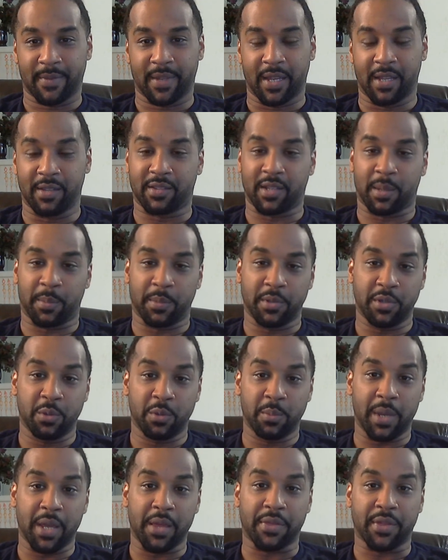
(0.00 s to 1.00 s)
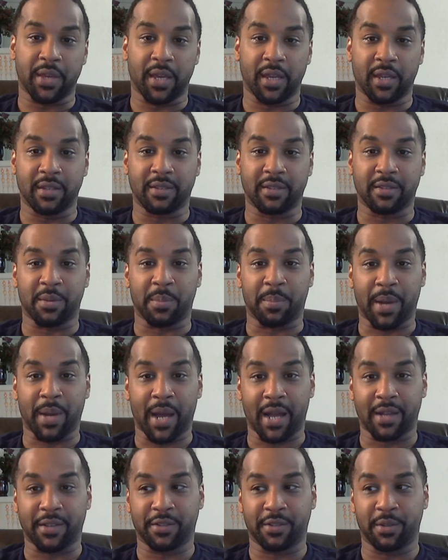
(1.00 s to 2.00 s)
And some of you may think it's
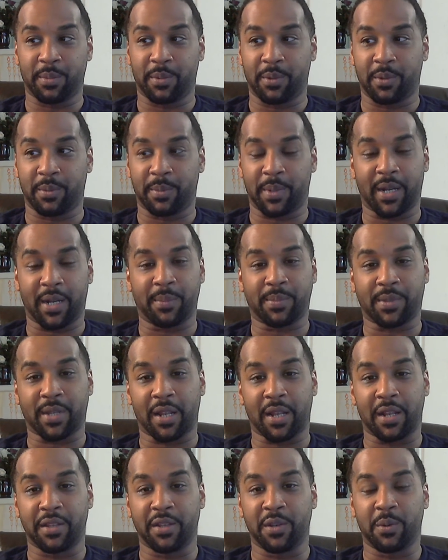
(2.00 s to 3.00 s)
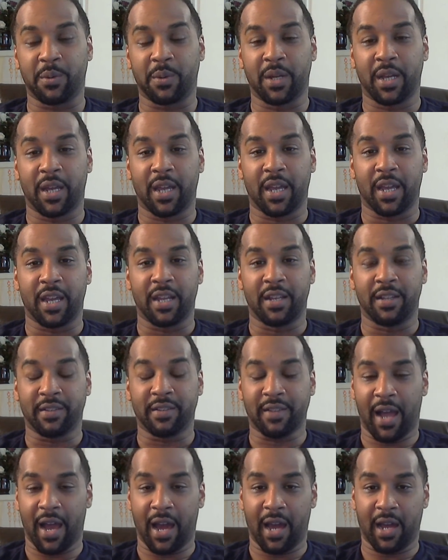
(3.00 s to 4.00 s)
impossible, but I'm telling you it
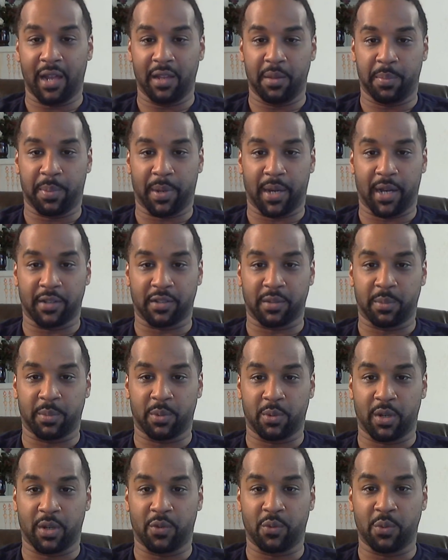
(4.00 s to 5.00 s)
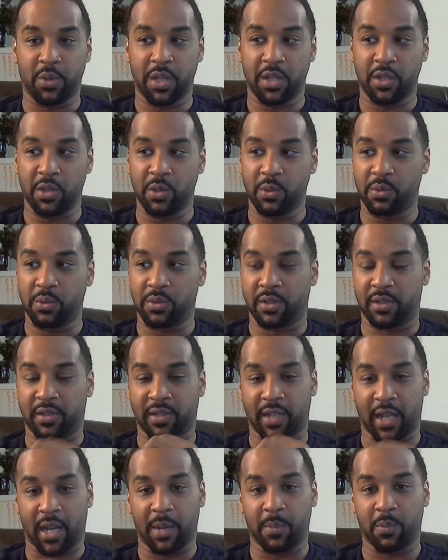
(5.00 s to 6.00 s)
is highly possible if we use the
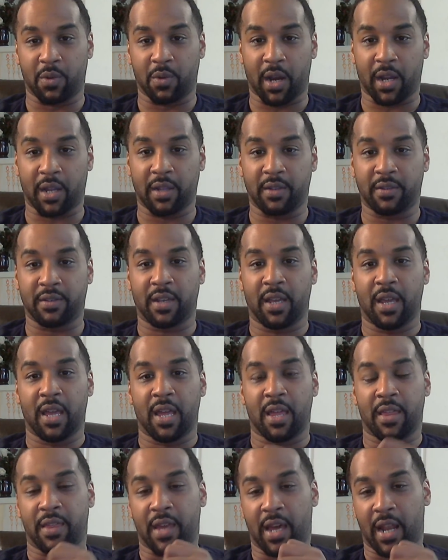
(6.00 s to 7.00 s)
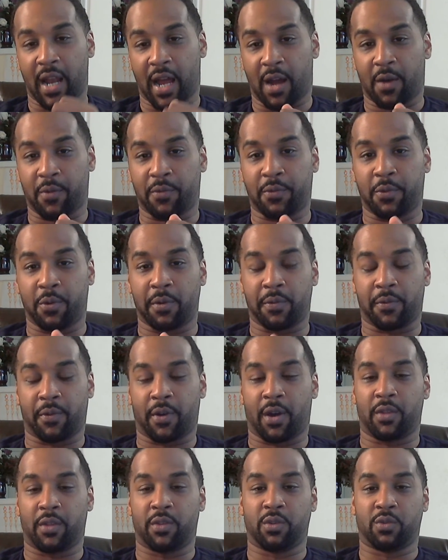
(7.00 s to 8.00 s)
same records that our
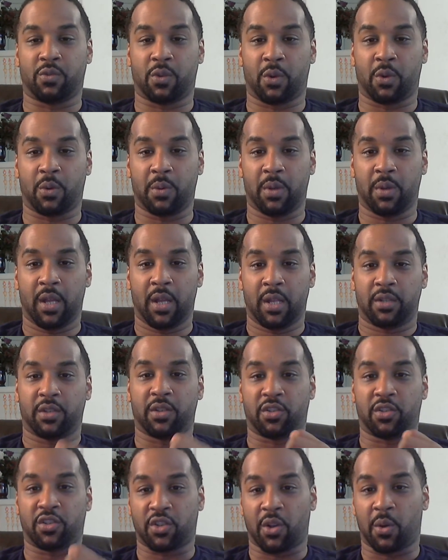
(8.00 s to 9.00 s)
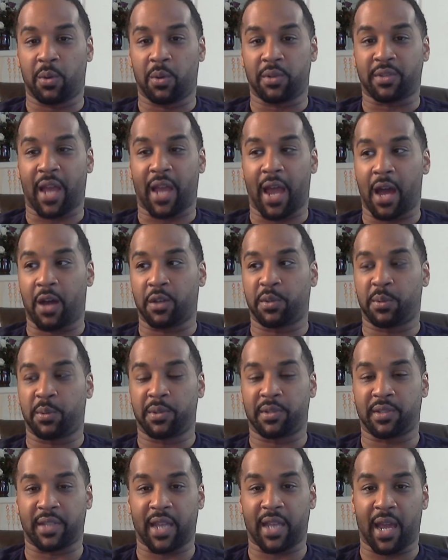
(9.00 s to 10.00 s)
forefathers wrote to show us how to
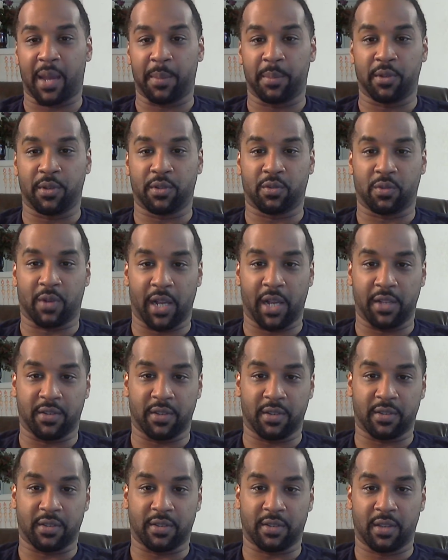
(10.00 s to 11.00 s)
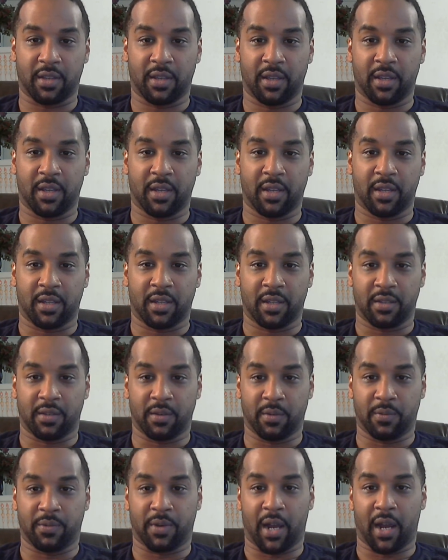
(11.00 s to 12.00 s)
establish righteous,
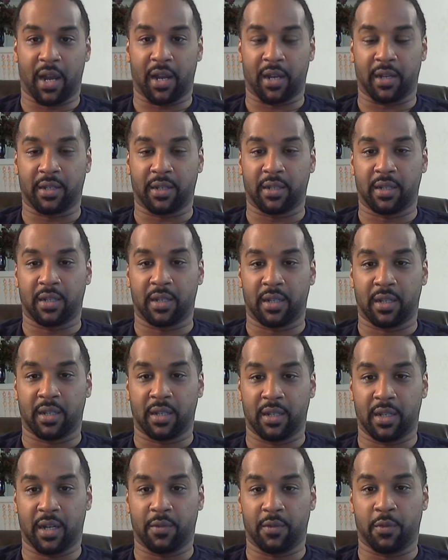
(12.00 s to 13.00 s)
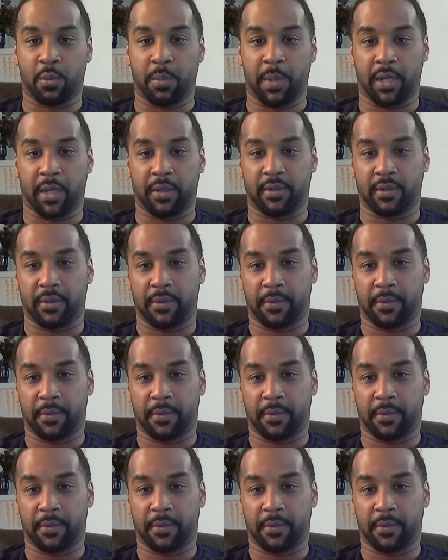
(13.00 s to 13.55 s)
divine government.